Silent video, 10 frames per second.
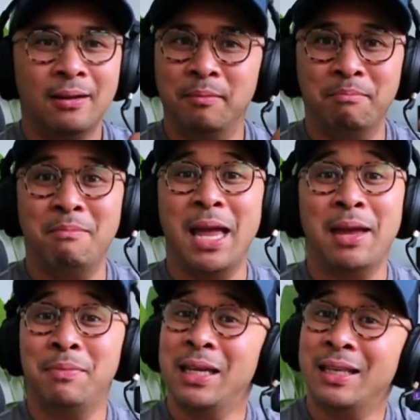
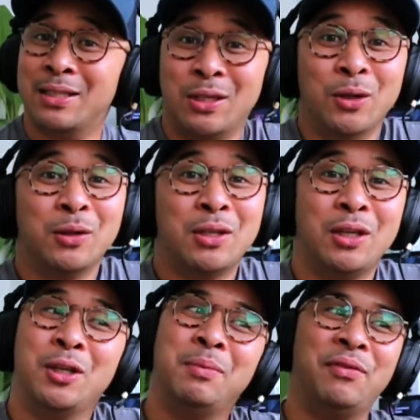Maybe it's
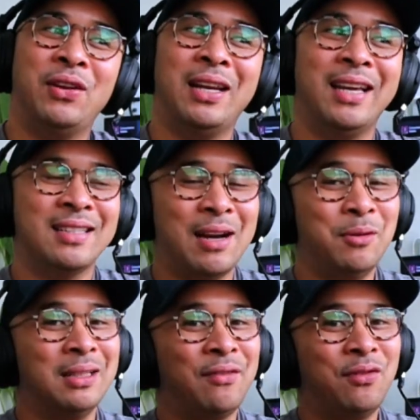YouTube. If it is, I
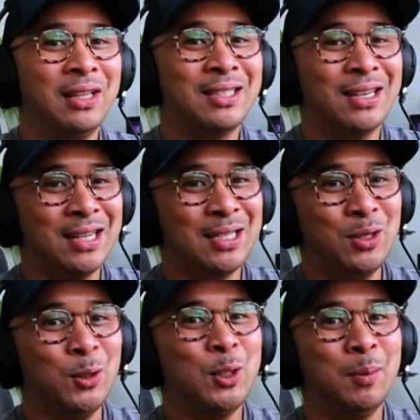would definitely suggest
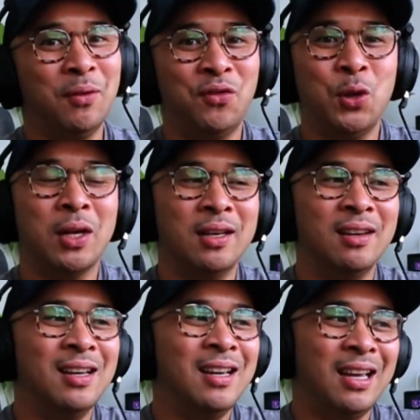YouTube.
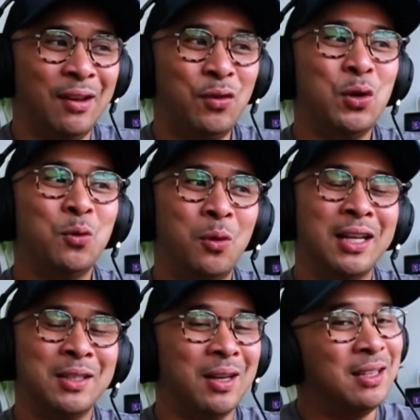If you wanna
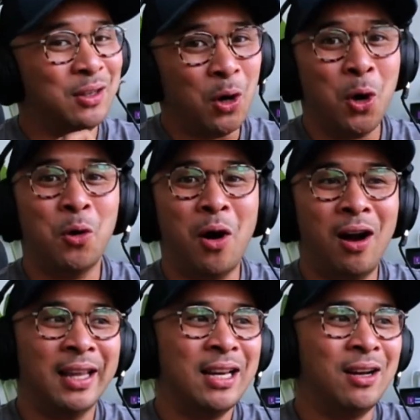do it, go
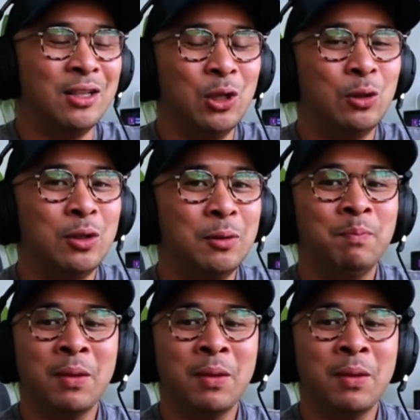all in on YouTube,